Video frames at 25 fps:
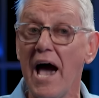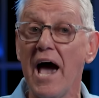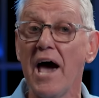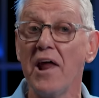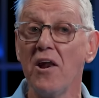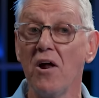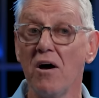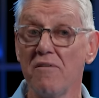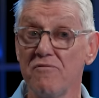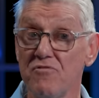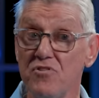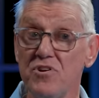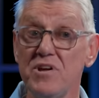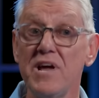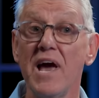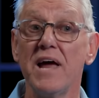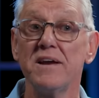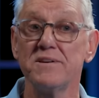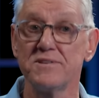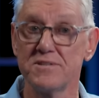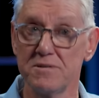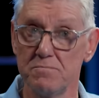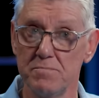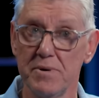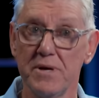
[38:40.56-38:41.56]
and I've
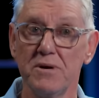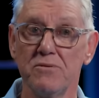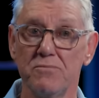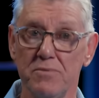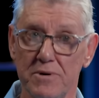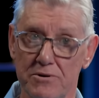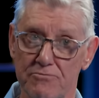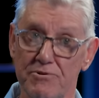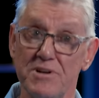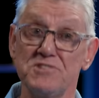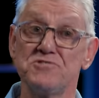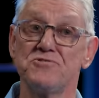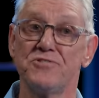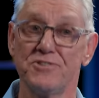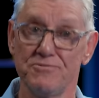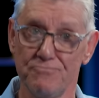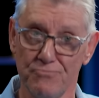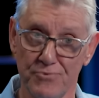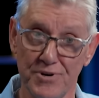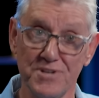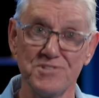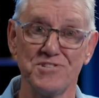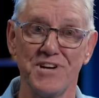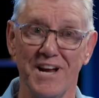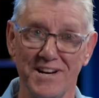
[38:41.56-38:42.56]
yet to be re re
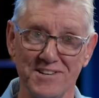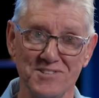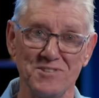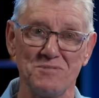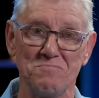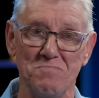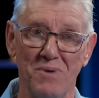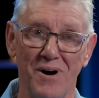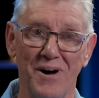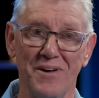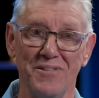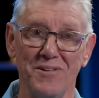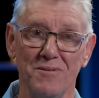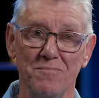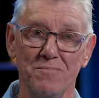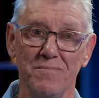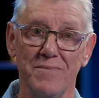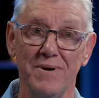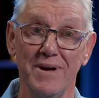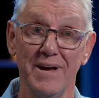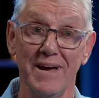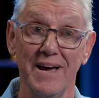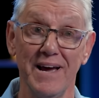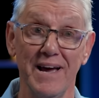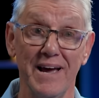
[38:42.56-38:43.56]
rejected by them.
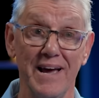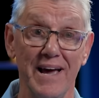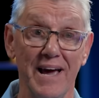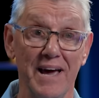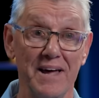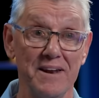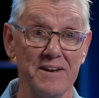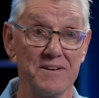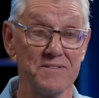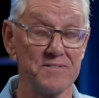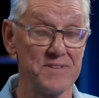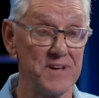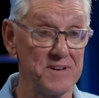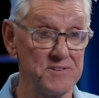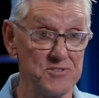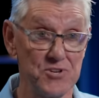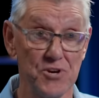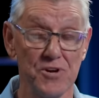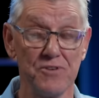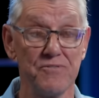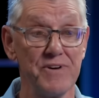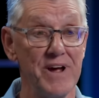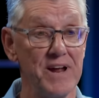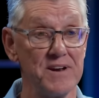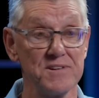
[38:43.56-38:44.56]
And they
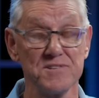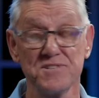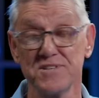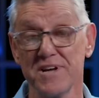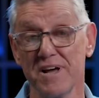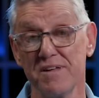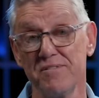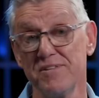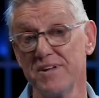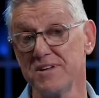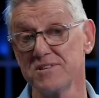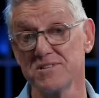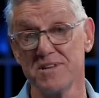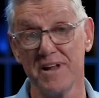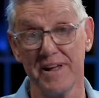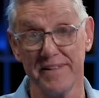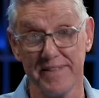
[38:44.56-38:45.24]
turn around and say things